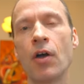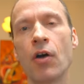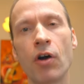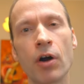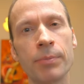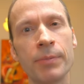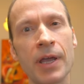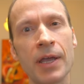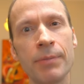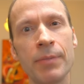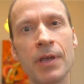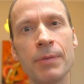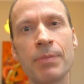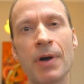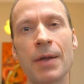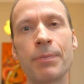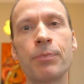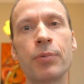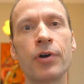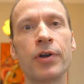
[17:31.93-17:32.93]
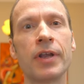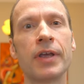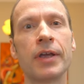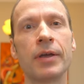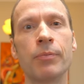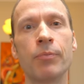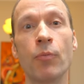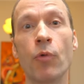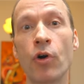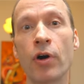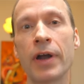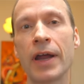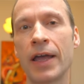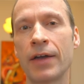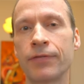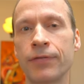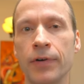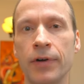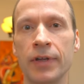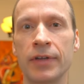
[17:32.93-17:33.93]
Or maybe by putting more
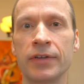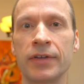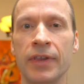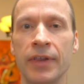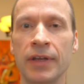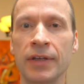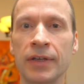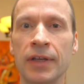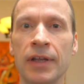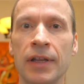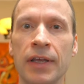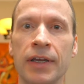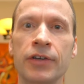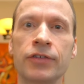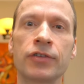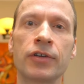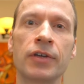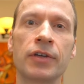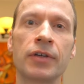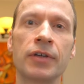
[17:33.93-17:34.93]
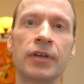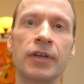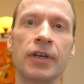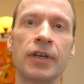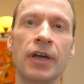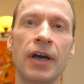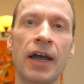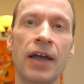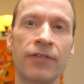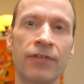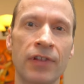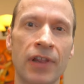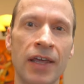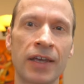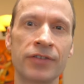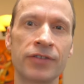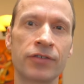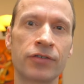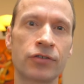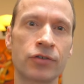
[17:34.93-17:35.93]
effort into the inhalation, I have
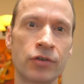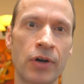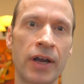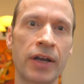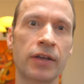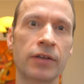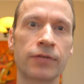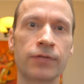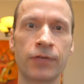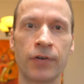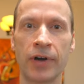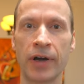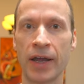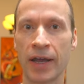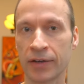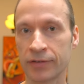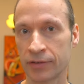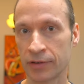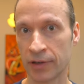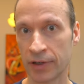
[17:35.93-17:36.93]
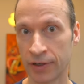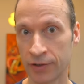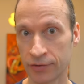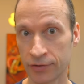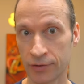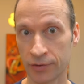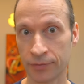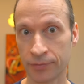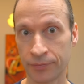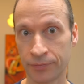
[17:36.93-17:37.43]
less strength for exhalation.